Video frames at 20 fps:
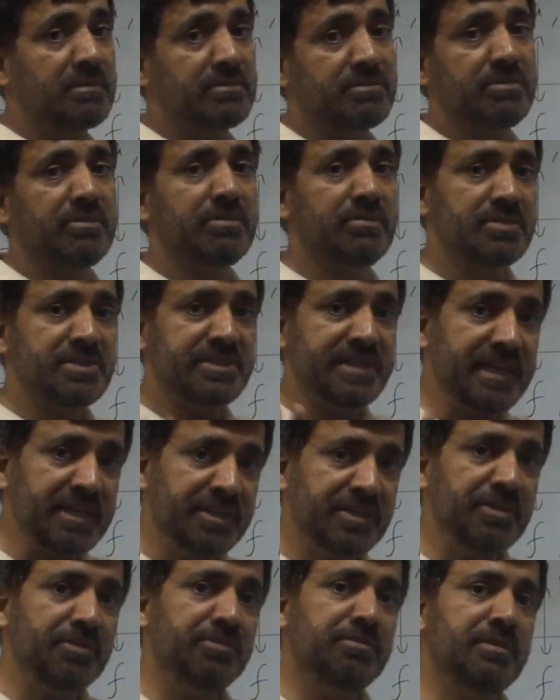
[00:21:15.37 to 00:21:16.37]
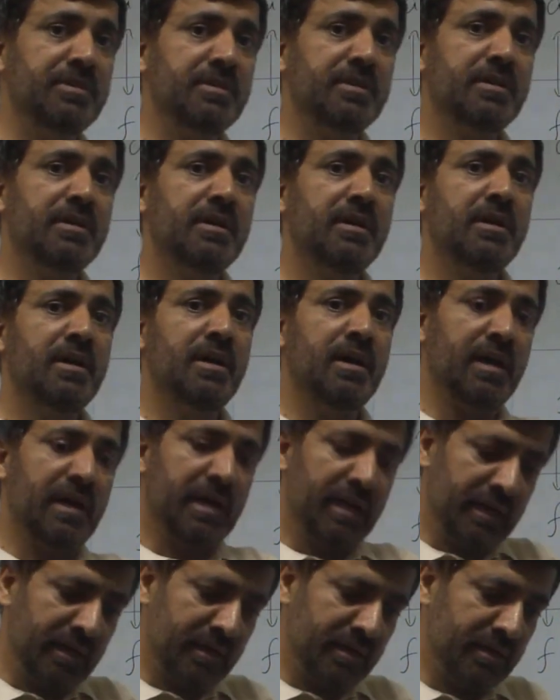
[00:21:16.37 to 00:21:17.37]
So stay tuned,
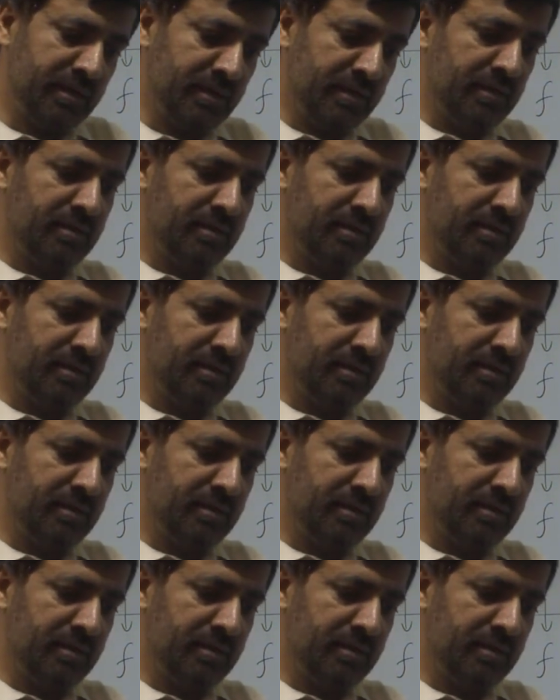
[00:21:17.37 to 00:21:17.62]
and